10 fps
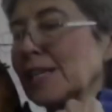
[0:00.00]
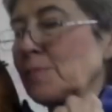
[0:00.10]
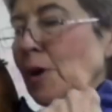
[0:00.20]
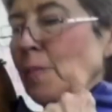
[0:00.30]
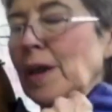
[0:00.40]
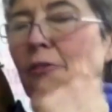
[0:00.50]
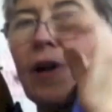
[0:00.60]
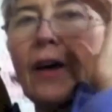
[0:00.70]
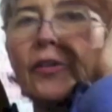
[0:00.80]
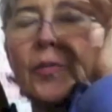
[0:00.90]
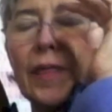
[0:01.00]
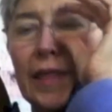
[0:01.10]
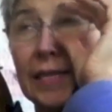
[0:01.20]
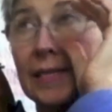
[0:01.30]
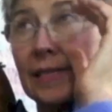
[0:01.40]
experiment around with
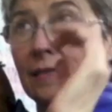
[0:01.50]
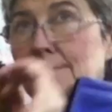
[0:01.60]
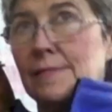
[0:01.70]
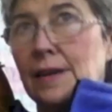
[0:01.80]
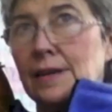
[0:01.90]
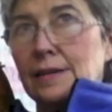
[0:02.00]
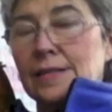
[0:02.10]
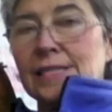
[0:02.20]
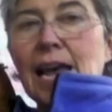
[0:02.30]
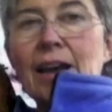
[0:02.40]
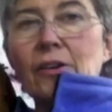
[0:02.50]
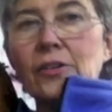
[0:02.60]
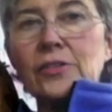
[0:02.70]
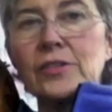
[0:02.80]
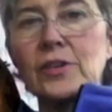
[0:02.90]
this
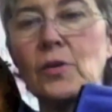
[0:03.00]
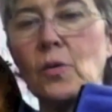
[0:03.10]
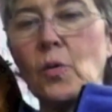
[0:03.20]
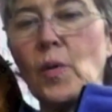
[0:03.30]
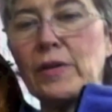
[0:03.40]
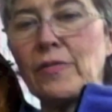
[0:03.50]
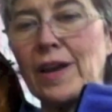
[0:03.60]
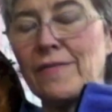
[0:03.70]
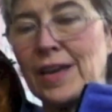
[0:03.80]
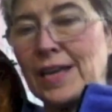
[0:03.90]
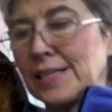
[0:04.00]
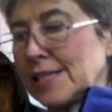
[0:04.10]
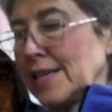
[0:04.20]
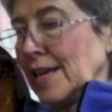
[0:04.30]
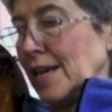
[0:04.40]
staggered
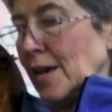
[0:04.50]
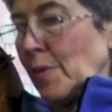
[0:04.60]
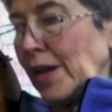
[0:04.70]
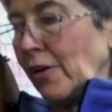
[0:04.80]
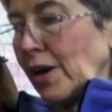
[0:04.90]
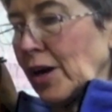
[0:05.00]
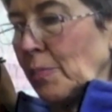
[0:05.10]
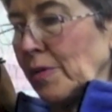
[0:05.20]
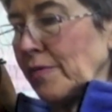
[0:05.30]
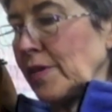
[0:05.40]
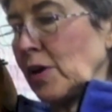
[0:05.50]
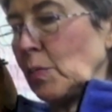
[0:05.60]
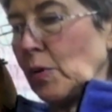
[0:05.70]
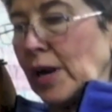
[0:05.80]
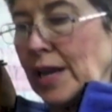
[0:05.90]
1/5/8s, but here are a couple that are
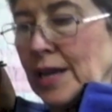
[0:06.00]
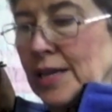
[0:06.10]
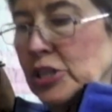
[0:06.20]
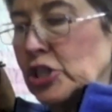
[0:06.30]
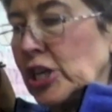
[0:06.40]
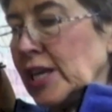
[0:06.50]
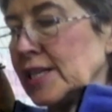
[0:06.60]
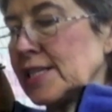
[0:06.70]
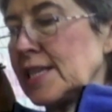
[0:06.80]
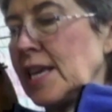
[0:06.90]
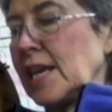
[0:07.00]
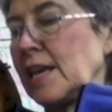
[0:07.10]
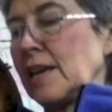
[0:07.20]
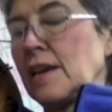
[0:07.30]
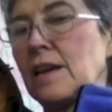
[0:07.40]
pretty. G and C.